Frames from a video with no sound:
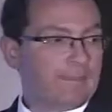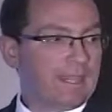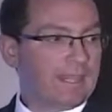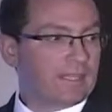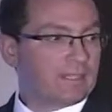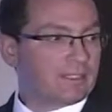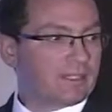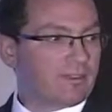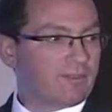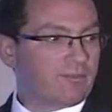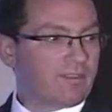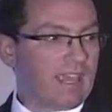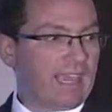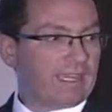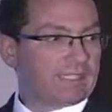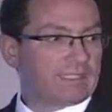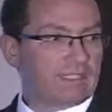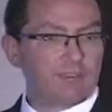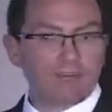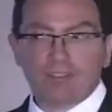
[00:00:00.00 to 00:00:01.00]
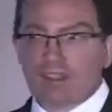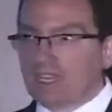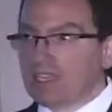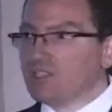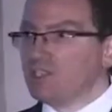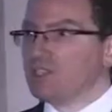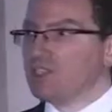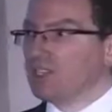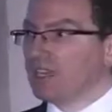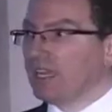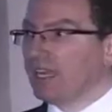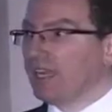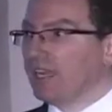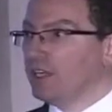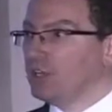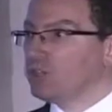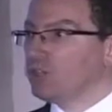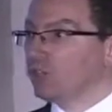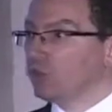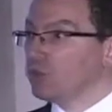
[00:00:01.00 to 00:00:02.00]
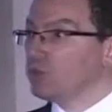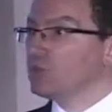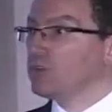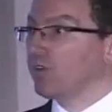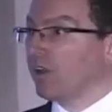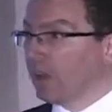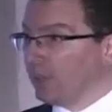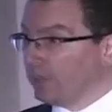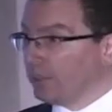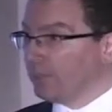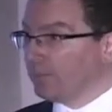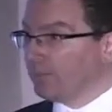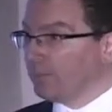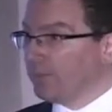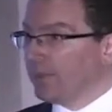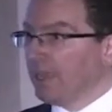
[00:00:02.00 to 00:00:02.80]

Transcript: is the fact that faces that age lose volume.